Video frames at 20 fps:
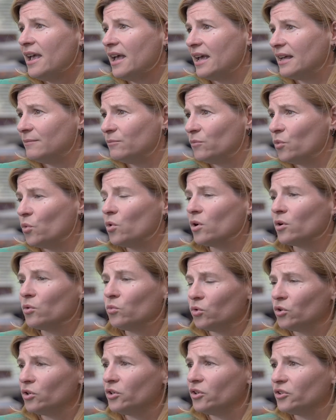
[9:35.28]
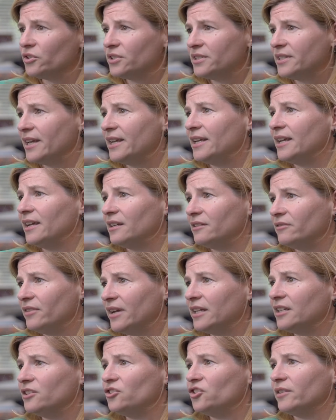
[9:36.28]
and more workers taking
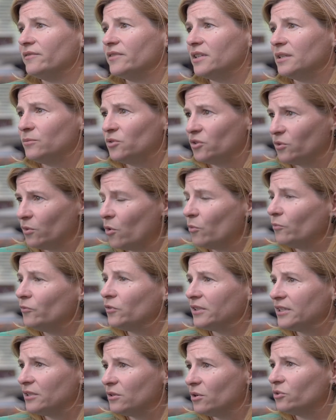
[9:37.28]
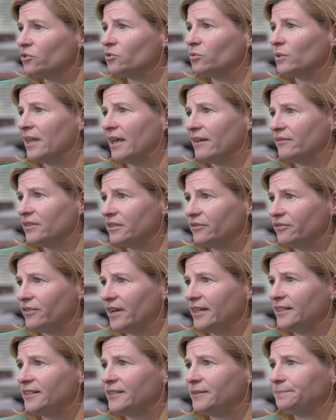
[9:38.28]
advantage of them. So hopefully those will have an
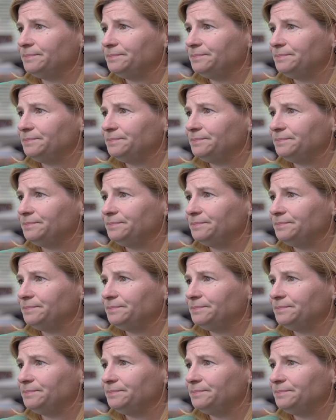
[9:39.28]
effect.